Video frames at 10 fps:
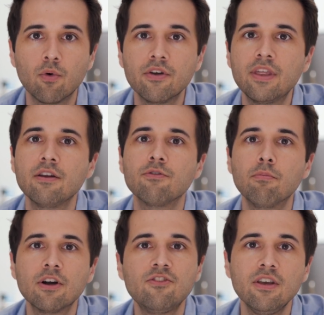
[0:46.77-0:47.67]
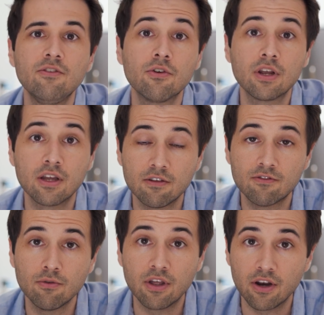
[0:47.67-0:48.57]
one that is much easier to get
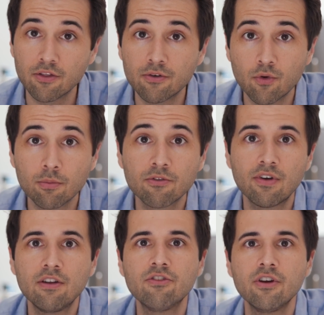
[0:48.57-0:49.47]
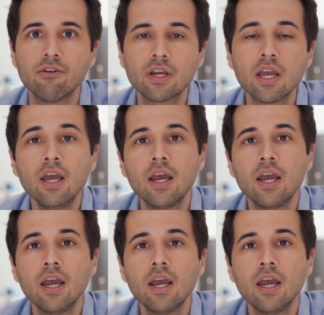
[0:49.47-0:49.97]
into than other forms of engineering,